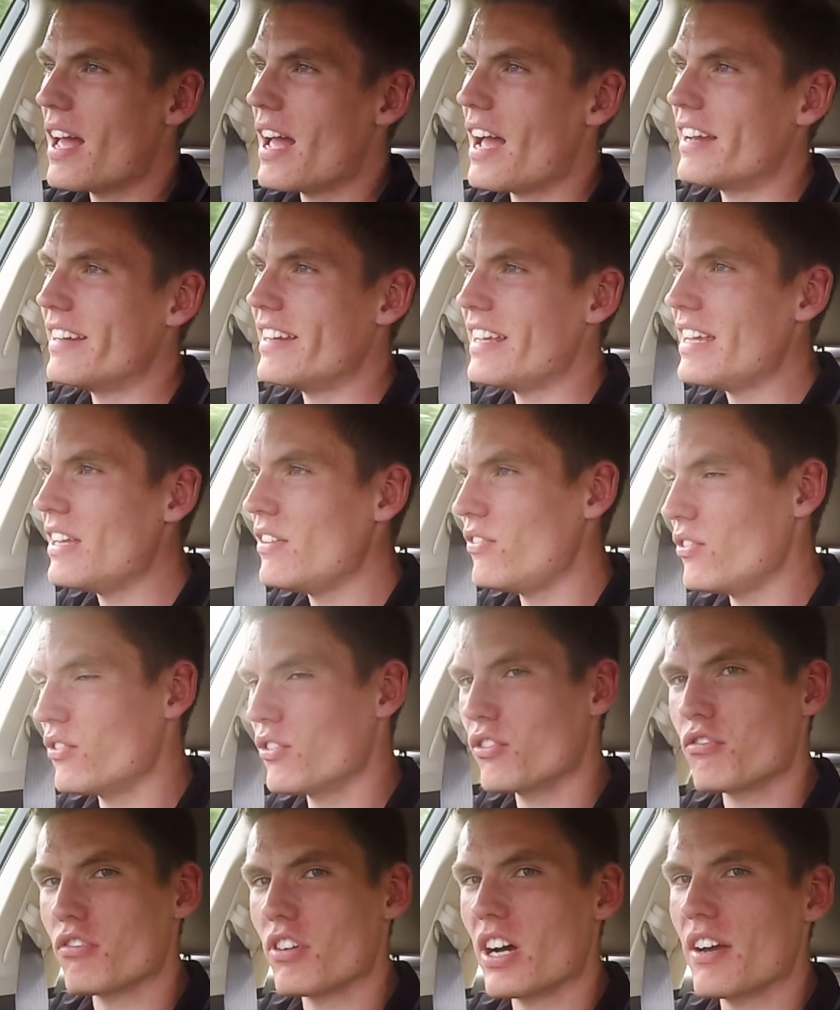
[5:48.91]
and
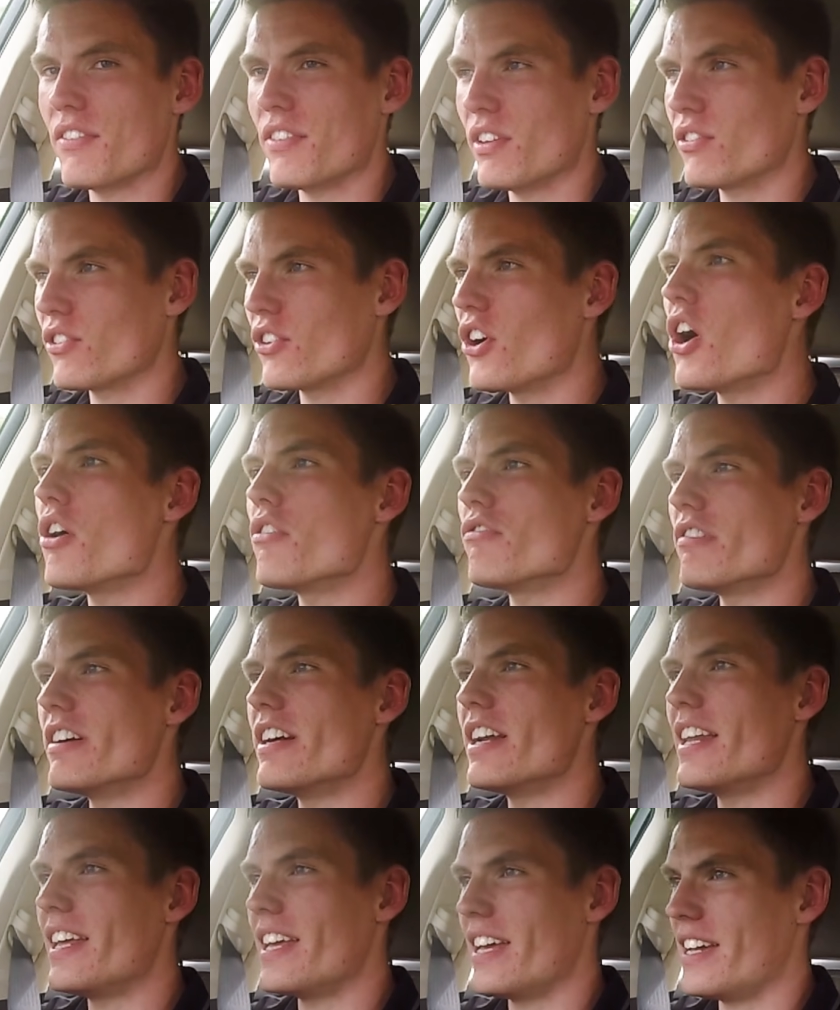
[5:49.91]
easy to drive this car
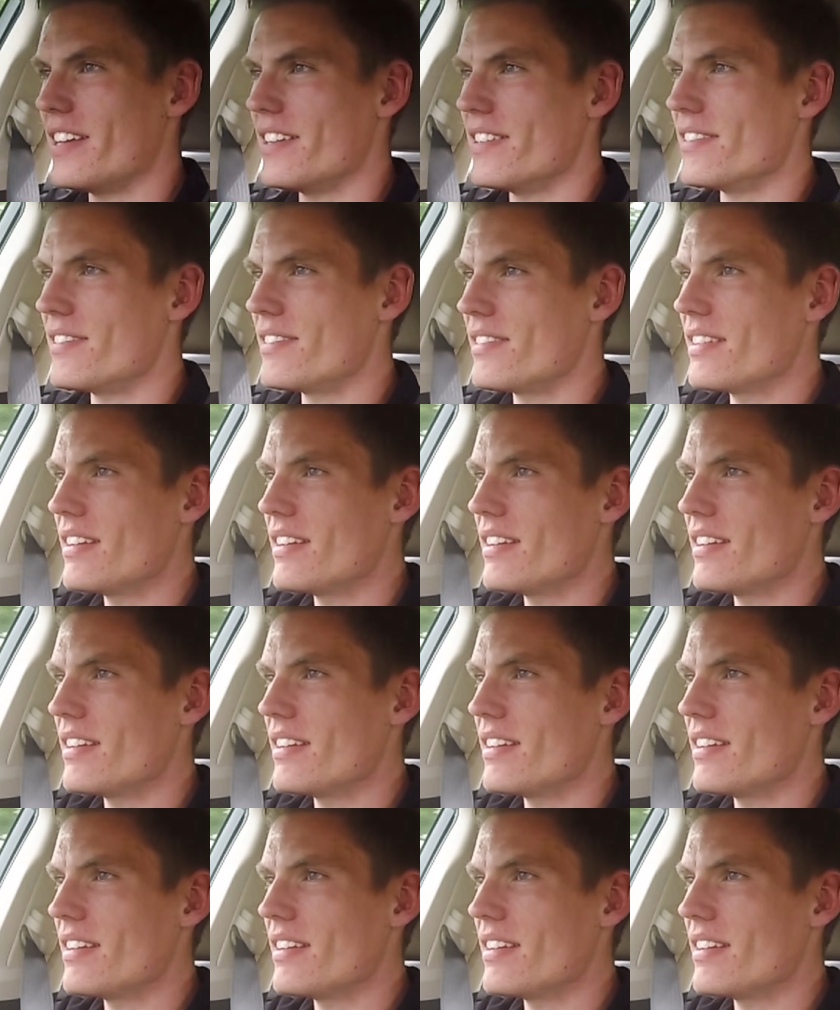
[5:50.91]
really is.